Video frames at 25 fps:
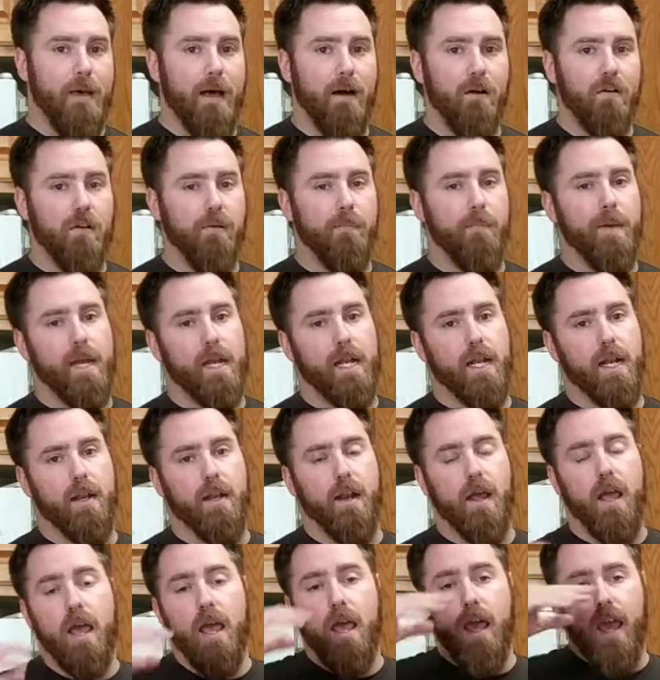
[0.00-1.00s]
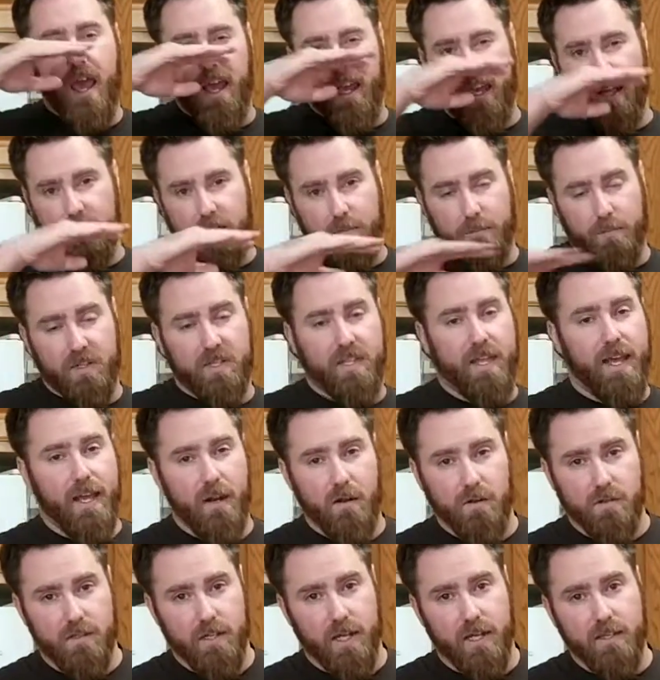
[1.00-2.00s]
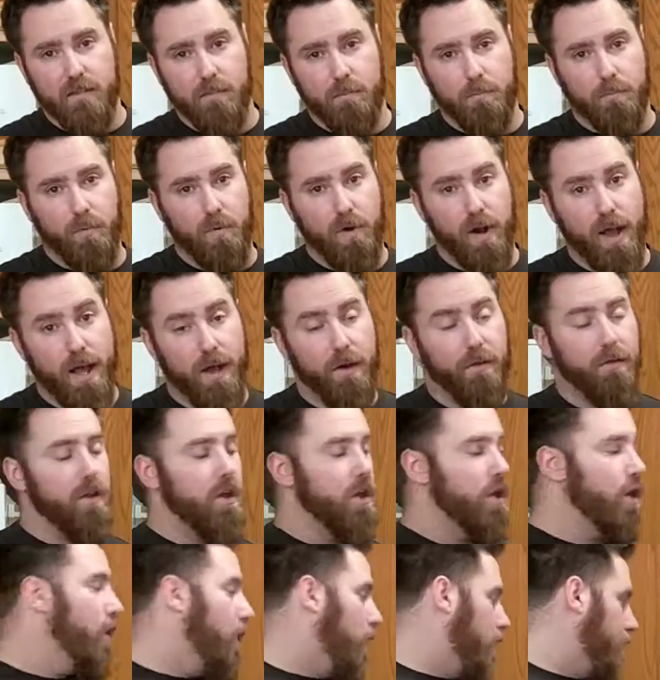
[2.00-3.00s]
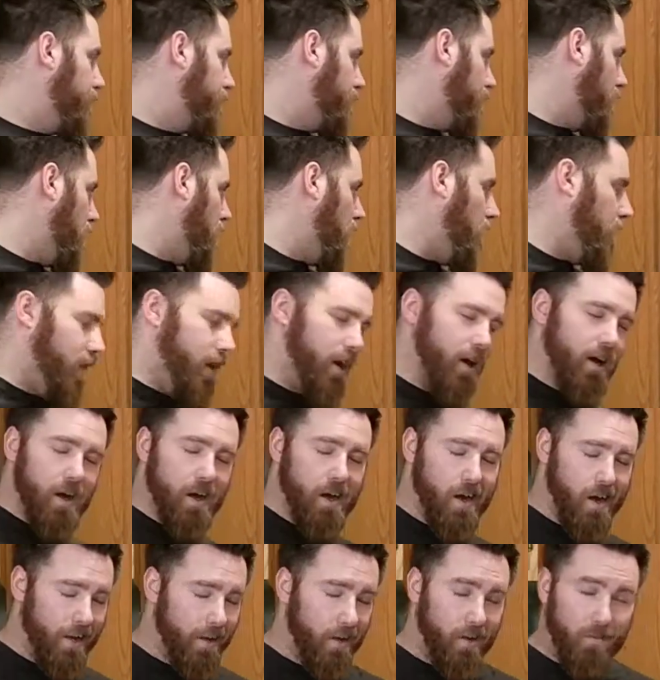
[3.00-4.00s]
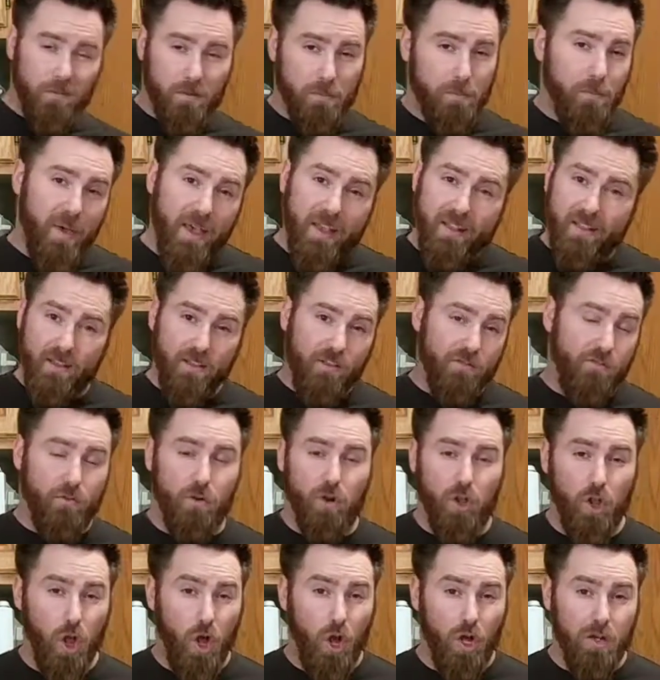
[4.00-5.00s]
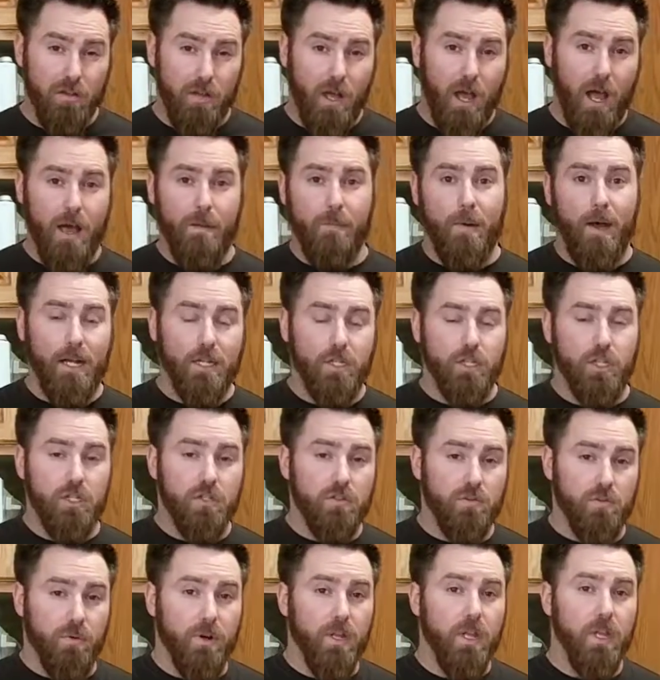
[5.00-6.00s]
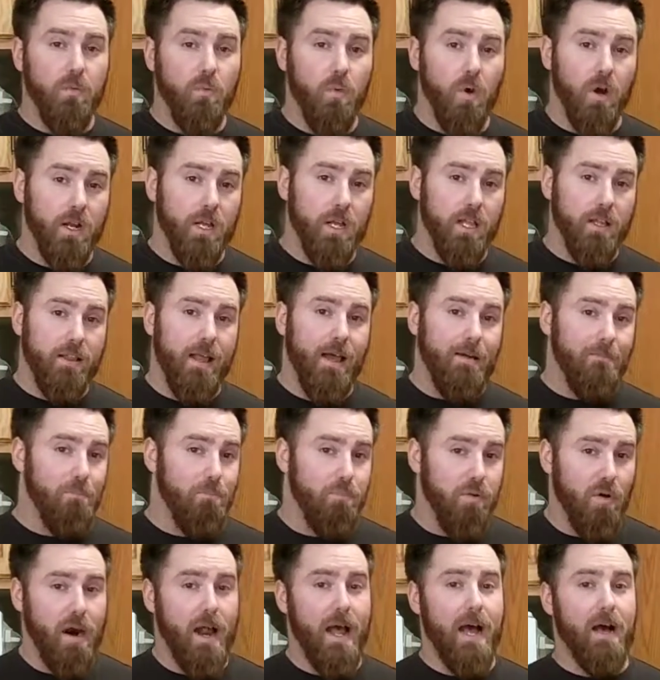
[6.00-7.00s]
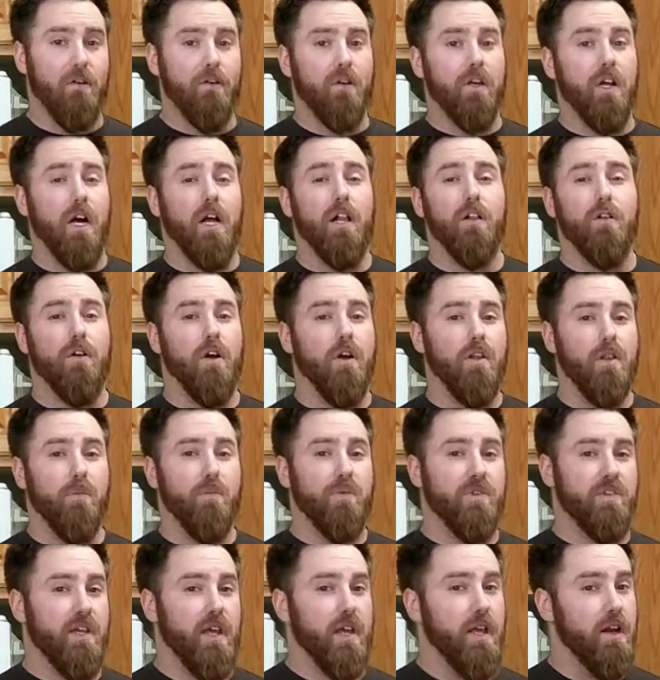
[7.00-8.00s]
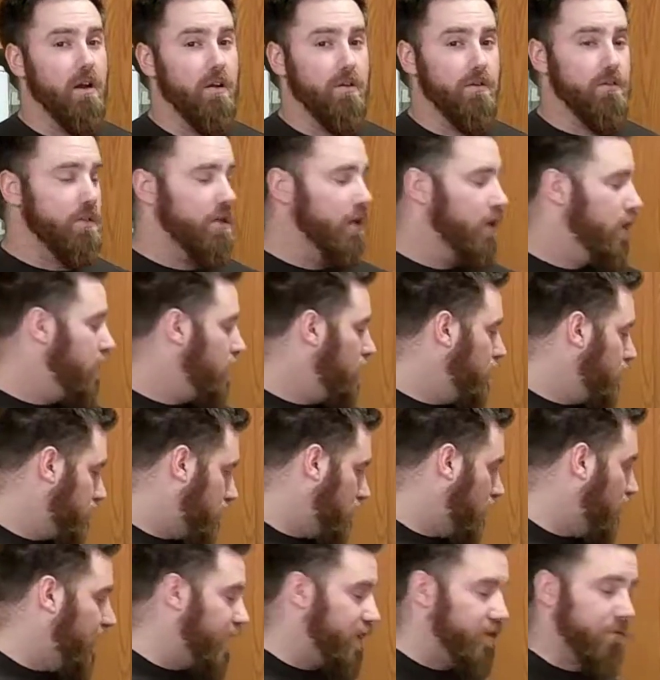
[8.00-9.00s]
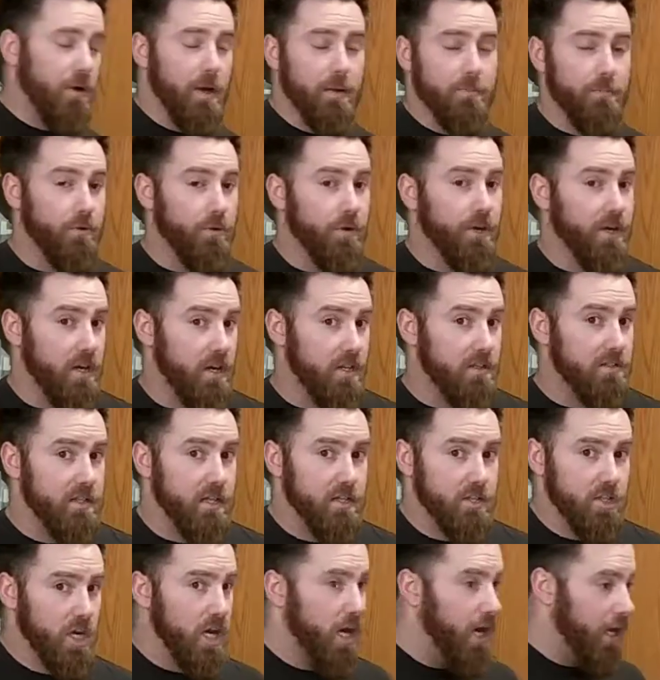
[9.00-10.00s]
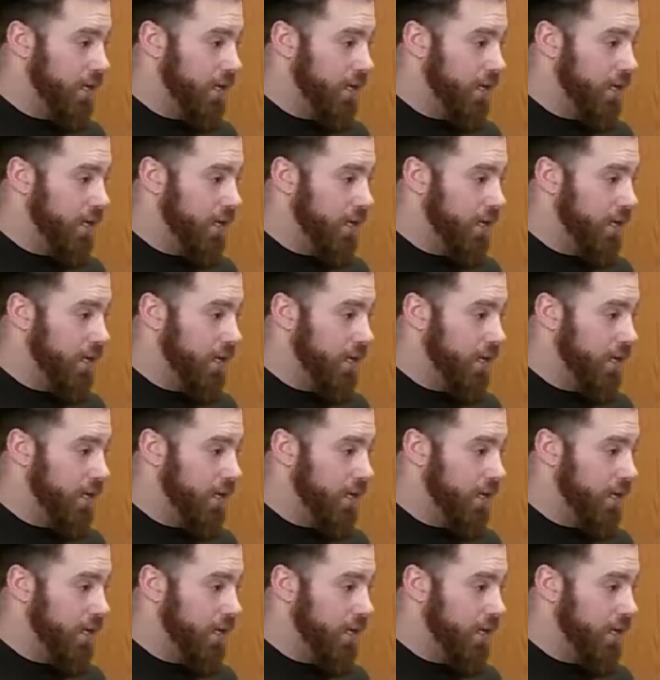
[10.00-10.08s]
amalgamated, and get the potatoes nice and brown. So I don't have to bake this for a long time. I just really want to get that brown color on the potatoes. So that's why I'm doing it on such a